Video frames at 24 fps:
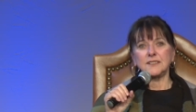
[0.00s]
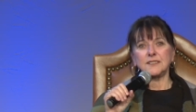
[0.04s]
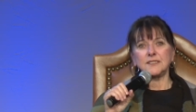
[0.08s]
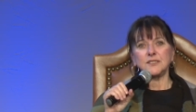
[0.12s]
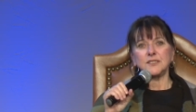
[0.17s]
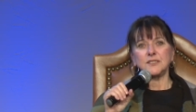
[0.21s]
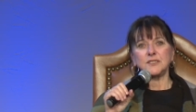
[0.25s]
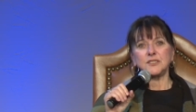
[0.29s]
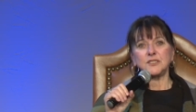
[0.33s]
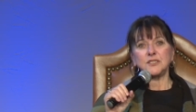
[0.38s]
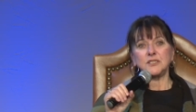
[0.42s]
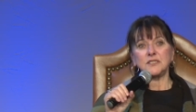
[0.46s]

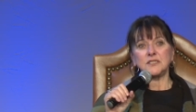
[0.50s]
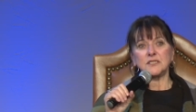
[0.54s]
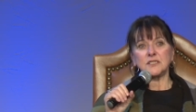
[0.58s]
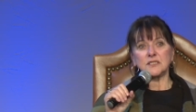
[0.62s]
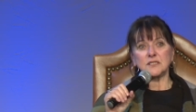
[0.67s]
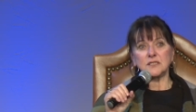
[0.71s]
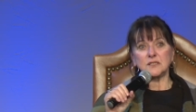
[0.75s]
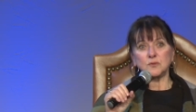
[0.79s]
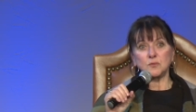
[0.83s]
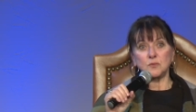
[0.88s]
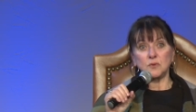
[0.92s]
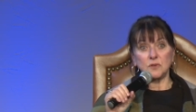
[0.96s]
She
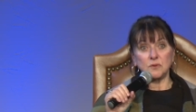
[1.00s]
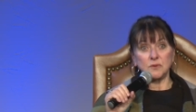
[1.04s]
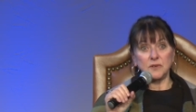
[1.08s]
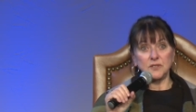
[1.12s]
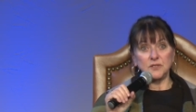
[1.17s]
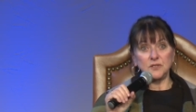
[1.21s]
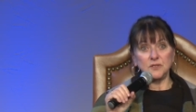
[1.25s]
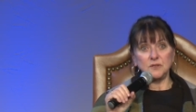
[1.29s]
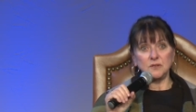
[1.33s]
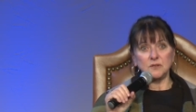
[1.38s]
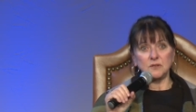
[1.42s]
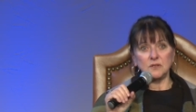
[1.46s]
says, "What do I
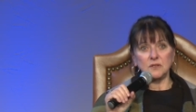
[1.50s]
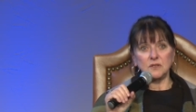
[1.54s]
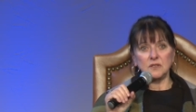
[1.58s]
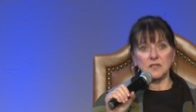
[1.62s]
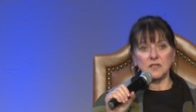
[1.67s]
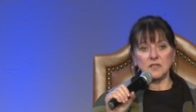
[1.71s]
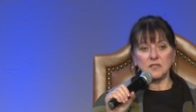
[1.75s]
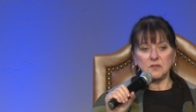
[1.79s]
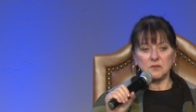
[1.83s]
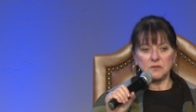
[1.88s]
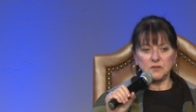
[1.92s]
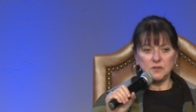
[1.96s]
do?" I
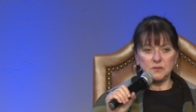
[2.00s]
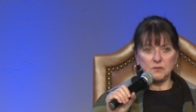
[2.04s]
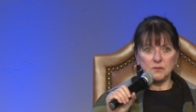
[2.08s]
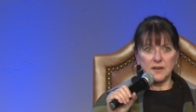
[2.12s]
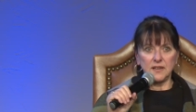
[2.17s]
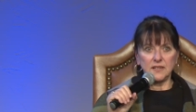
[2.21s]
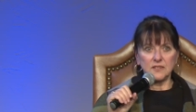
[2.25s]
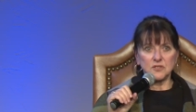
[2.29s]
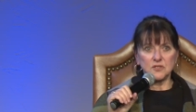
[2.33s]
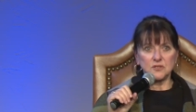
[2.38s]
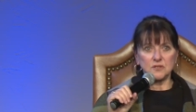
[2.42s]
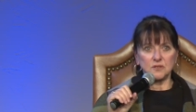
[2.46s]
go, "You
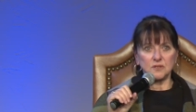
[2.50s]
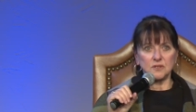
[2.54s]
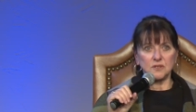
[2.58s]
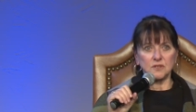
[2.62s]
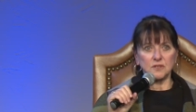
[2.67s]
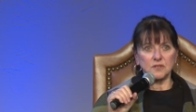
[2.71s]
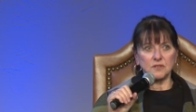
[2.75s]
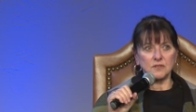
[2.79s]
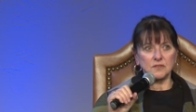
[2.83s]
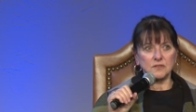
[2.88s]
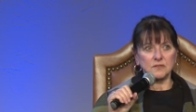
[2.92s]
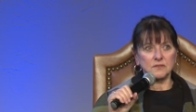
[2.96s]
answer her."
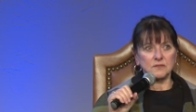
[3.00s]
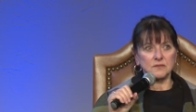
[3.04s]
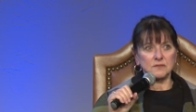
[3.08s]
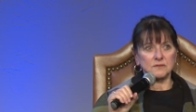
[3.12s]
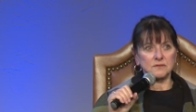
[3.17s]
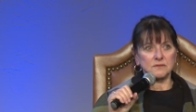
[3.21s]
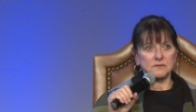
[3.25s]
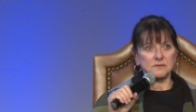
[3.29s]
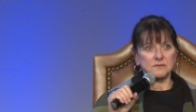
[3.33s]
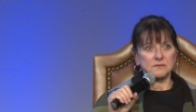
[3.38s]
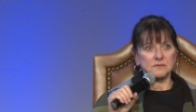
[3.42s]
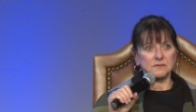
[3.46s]

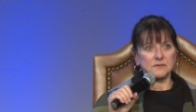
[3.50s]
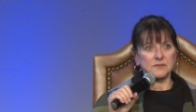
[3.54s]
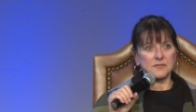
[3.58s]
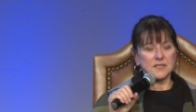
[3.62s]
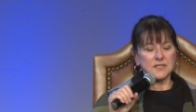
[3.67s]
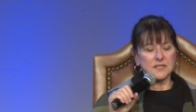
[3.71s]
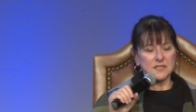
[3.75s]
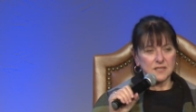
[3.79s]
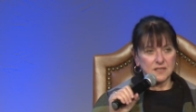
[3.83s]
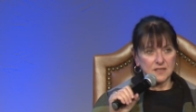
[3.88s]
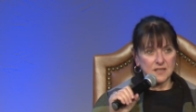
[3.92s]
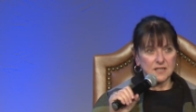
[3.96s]
I
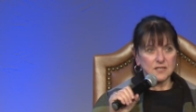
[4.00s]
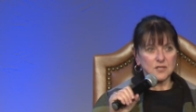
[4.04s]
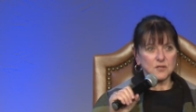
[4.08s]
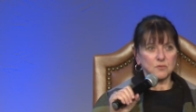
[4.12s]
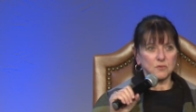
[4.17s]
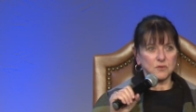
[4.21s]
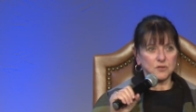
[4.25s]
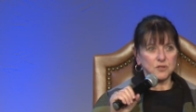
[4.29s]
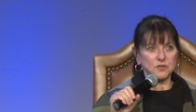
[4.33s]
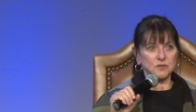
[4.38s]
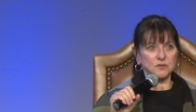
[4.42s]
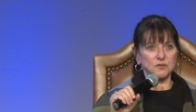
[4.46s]
said, "That's
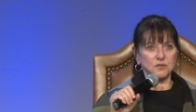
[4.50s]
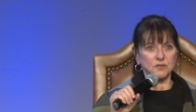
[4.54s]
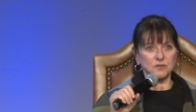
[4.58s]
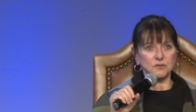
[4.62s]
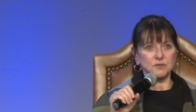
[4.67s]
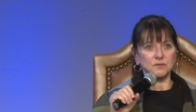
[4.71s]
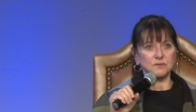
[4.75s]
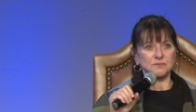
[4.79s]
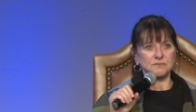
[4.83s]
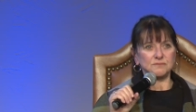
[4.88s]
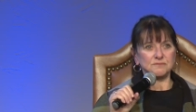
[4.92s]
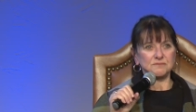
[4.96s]
what you do."
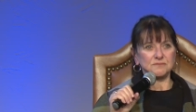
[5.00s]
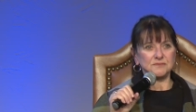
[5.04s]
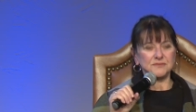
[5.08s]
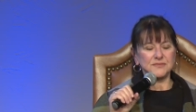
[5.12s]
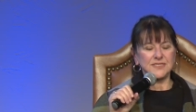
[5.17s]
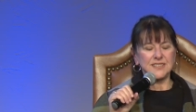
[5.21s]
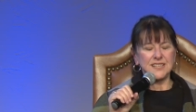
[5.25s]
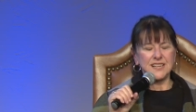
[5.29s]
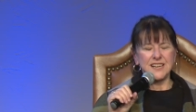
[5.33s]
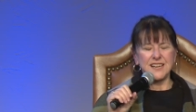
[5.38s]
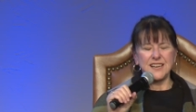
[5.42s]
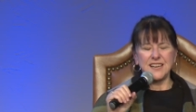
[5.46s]

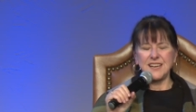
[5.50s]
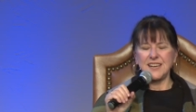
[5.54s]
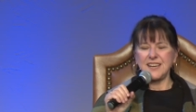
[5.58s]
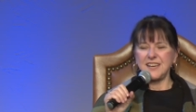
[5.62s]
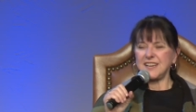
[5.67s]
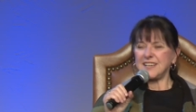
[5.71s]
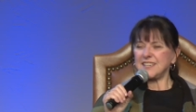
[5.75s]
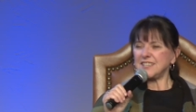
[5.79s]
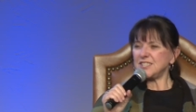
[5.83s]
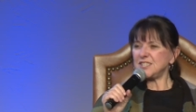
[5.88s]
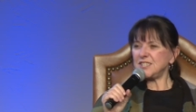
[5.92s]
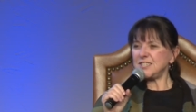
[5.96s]

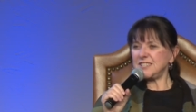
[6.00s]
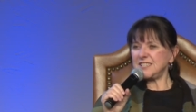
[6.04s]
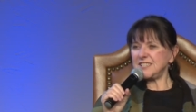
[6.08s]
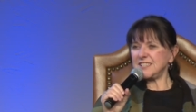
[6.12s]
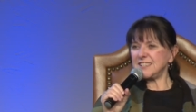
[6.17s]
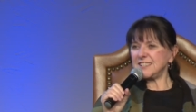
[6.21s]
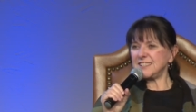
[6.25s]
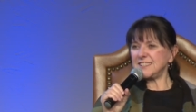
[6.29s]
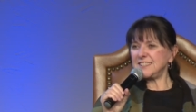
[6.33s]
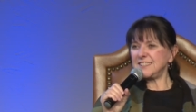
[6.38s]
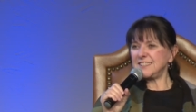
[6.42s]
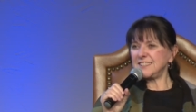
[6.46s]
And she
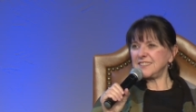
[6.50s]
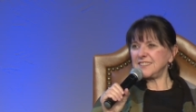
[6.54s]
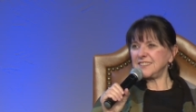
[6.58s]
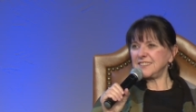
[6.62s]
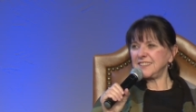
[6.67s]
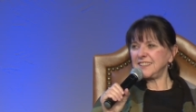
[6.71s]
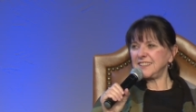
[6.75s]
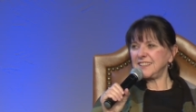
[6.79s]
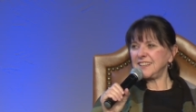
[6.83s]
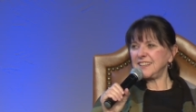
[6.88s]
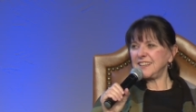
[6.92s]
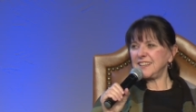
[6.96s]
did.
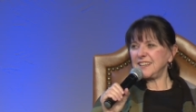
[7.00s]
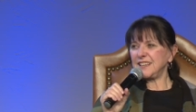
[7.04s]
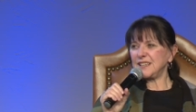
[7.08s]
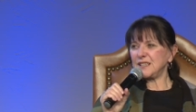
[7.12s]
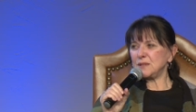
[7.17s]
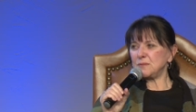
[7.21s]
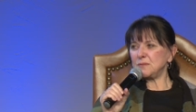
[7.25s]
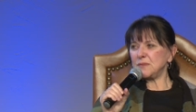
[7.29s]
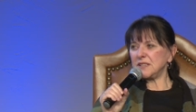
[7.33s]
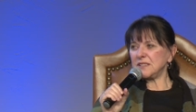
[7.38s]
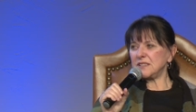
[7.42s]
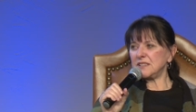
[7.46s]
And a
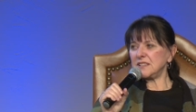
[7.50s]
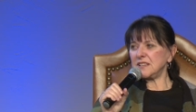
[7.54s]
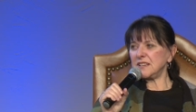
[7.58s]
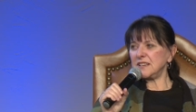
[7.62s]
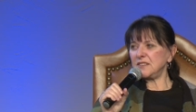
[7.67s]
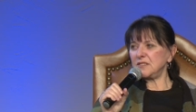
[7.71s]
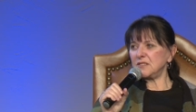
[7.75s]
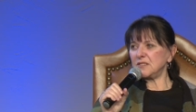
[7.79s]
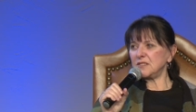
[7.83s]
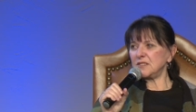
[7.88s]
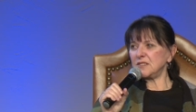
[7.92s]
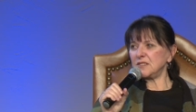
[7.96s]
month
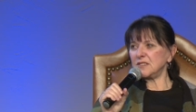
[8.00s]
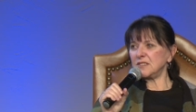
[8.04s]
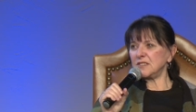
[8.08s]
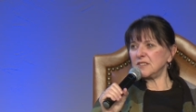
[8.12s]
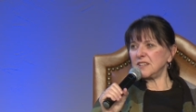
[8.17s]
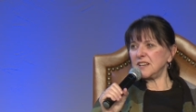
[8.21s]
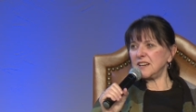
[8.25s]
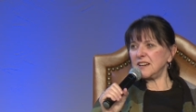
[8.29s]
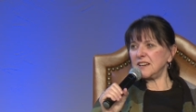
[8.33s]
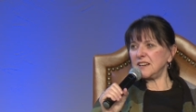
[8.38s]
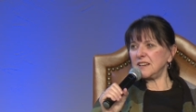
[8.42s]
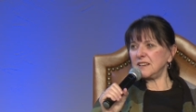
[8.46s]
later, her and
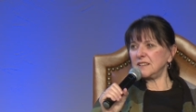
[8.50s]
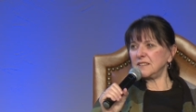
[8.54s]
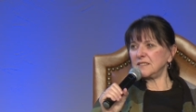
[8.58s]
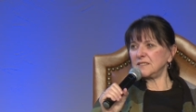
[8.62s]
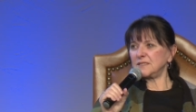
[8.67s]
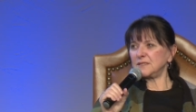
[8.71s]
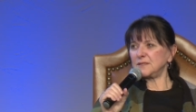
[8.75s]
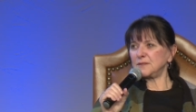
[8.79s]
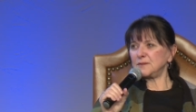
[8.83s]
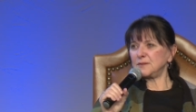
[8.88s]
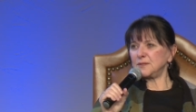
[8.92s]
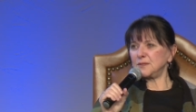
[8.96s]
I
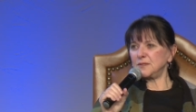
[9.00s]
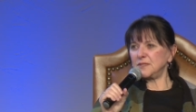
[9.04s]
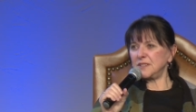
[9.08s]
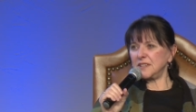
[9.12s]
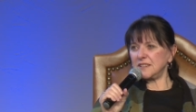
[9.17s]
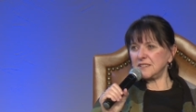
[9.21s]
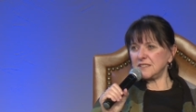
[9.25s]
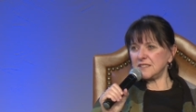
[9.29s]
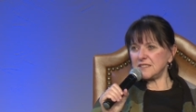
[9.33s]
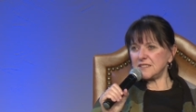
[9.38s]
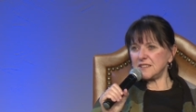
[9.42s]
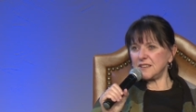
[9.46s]
flew
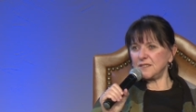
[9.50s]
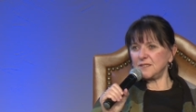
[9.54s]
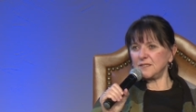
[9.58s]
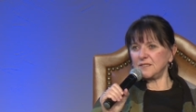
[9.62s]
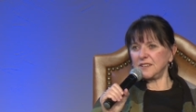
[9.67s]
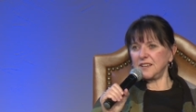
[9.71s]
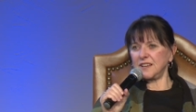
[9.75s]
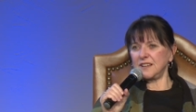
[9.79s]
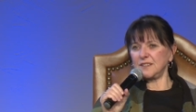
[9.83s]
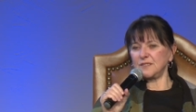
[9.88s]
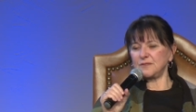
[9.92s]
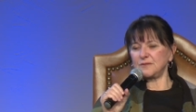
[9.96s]
down to Southern
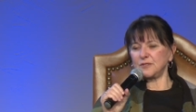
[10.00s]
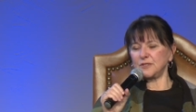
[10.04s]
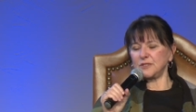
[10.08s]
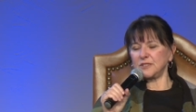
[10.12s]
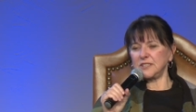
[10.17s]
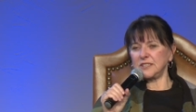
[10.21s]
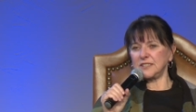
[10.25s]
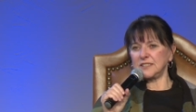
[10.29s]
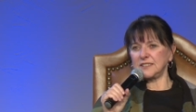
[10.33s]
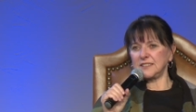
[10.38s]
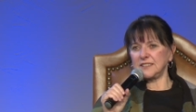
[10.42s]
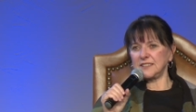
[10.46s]

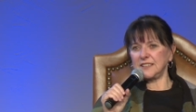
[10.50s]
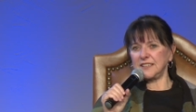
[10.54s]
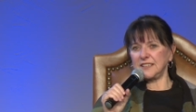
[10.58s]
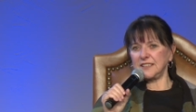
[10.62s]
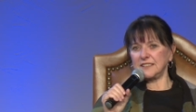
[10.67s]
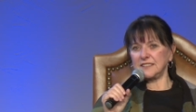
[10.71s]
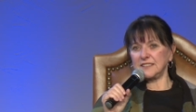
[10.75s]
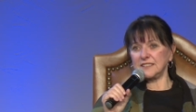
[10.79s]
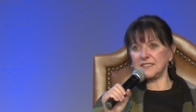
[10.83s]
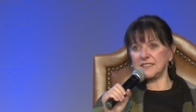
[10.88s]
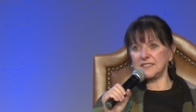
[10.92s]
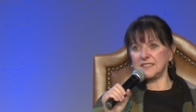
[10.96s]
California
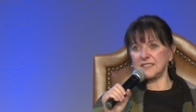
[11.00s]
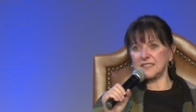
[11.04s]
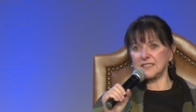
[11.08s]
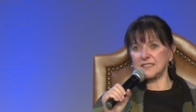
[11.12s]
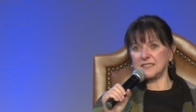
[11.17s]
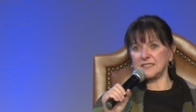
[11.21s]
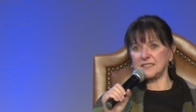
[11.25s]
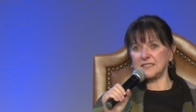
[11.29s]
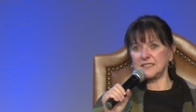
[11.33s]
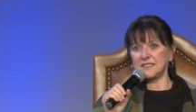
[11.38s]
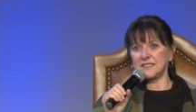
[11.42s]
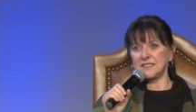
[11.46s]

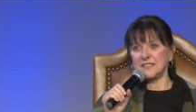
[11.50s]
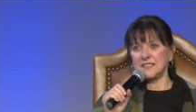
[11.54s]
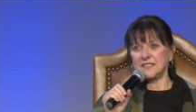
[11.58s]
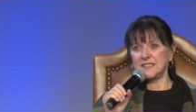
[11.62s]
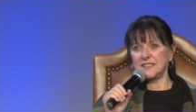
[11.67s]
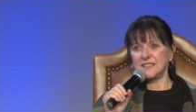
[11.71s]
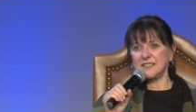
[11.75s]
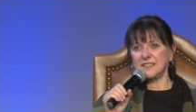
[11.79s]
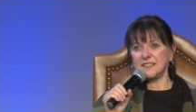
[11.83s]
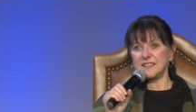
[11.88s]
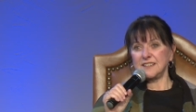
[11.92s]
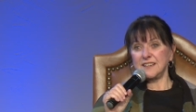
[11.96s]
and
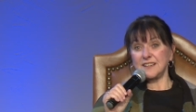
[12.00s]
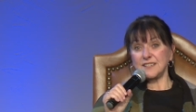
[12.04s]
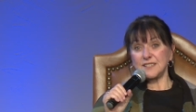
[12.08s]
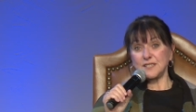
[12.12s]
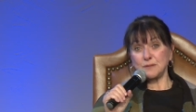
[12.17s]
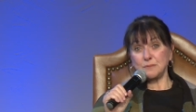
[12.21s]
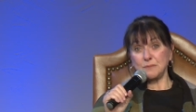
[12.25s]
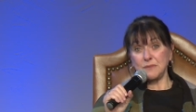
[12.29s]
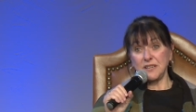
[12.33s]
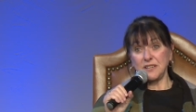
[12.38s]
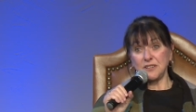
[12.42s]
got to meet